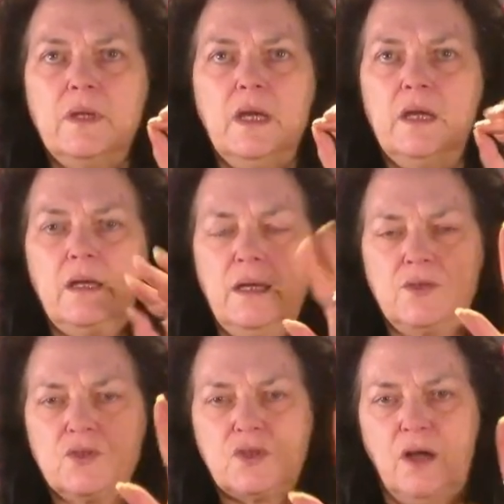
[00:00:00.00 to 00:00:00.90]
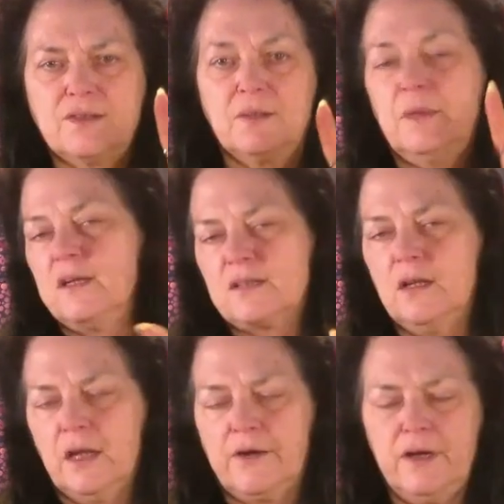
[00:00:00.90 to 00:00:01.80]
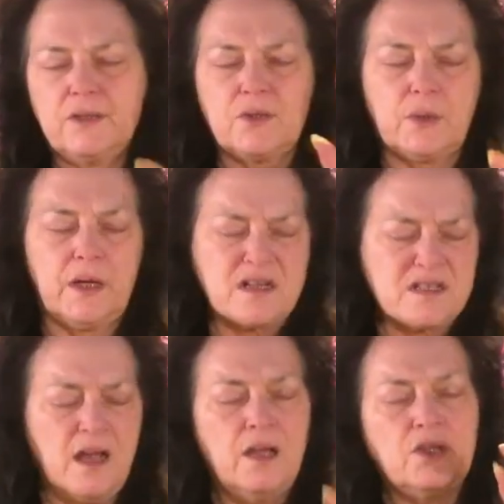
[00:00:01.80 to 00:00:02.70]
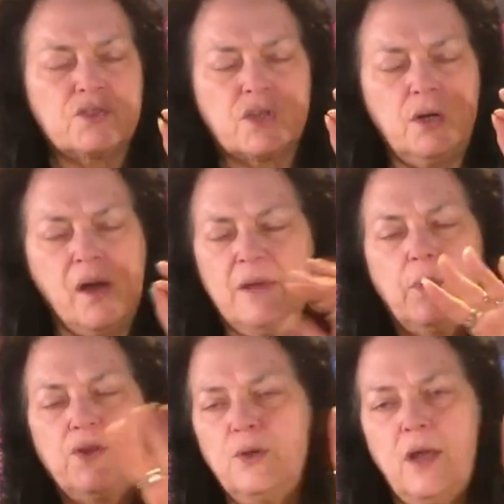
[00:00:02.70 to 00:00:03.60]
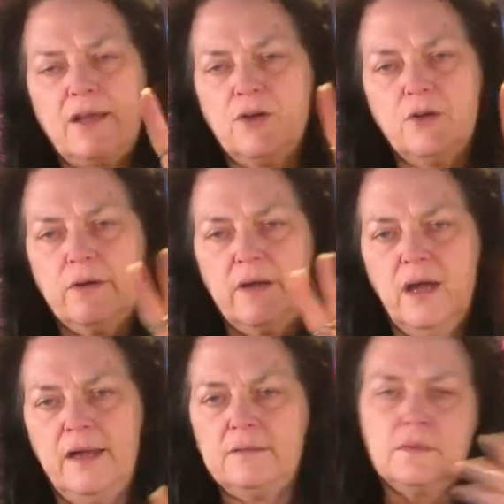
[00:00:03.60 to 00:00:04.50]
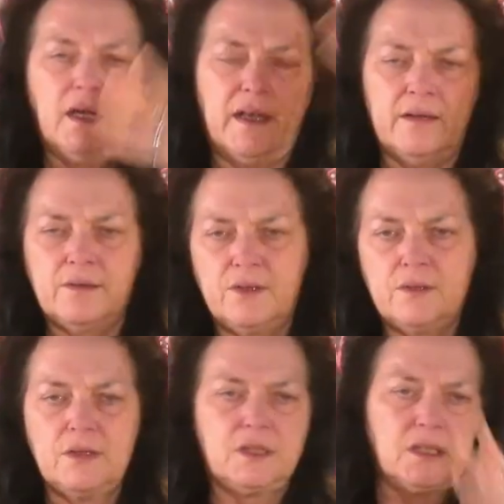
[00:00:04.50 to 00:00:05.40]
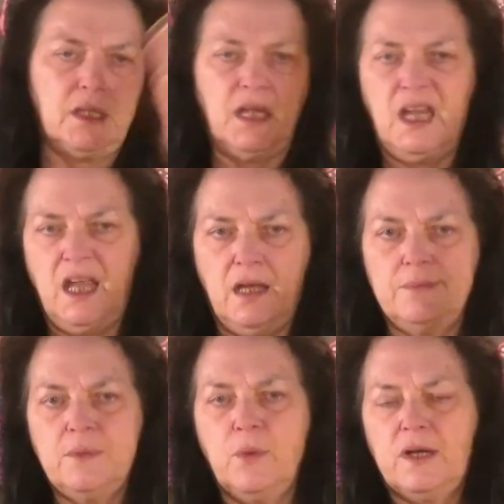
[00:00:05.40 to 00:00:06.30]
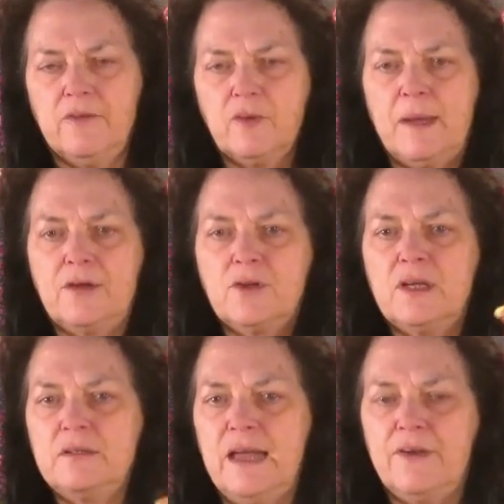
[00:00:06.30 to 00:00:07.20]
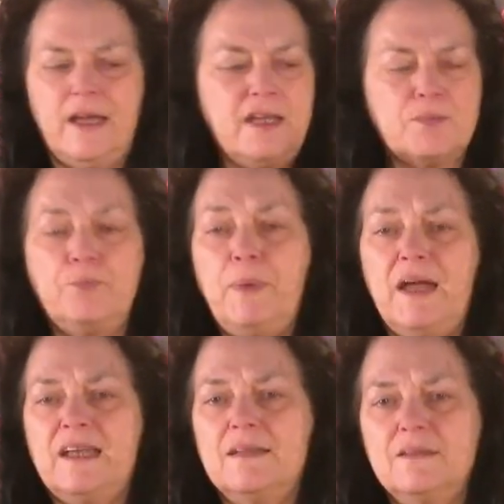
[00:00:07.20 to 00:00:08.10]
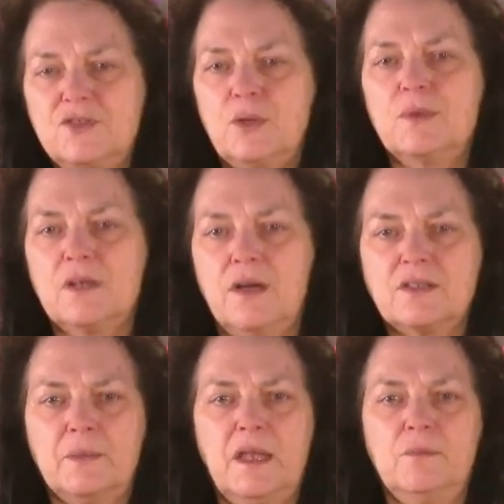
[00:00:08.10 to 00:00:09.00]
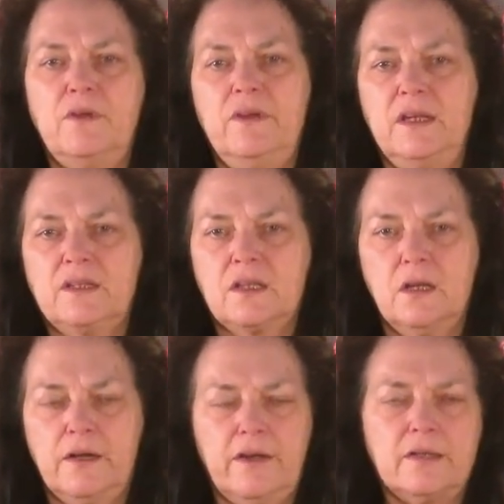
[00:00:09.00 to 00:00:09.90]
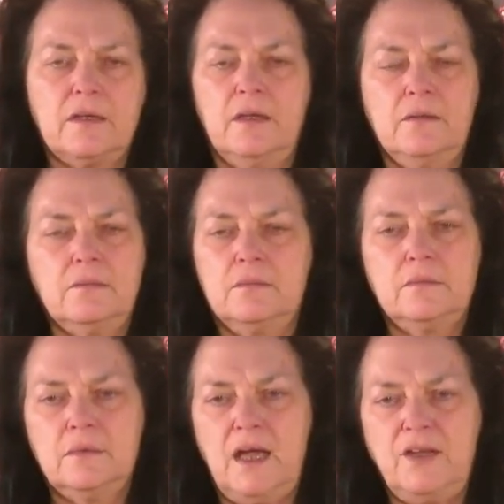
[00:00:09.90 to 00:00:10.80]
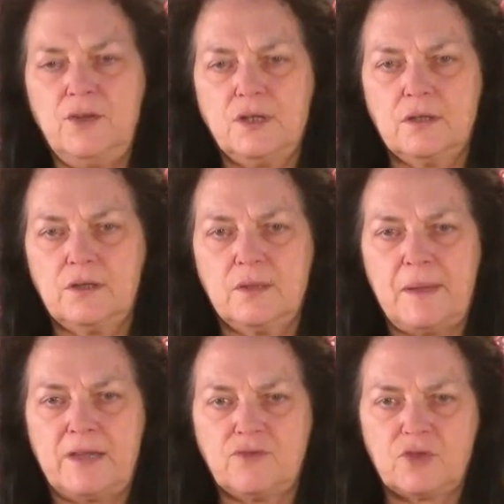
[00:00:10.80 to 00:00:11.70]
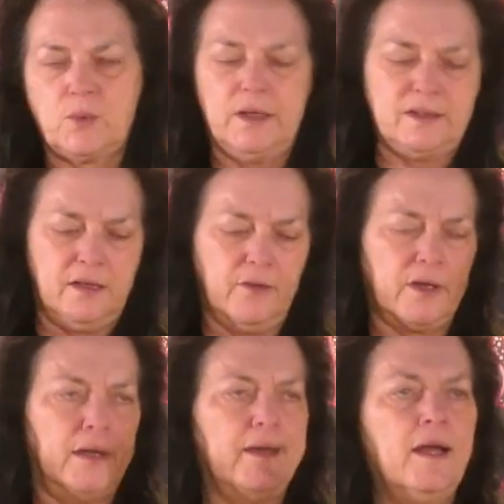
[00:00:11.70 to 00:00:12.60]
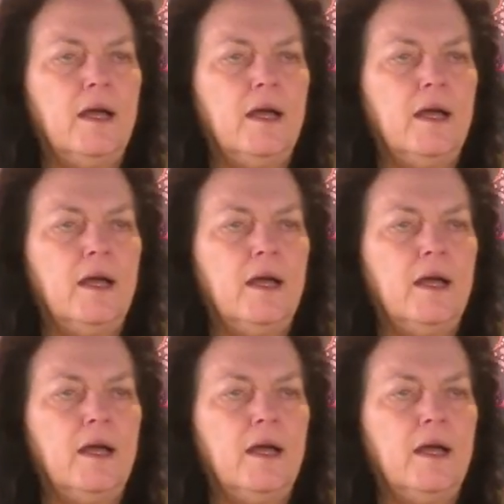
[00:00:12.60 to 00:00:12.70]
it, it's just awesome and it's hilarious, okay? So, and whether you like her or not, you know, there's yeah, whatever about her nowadays, but she was awesome in that movie and it's hilarious. And hey, you get to look at Patrick Swayze, okay?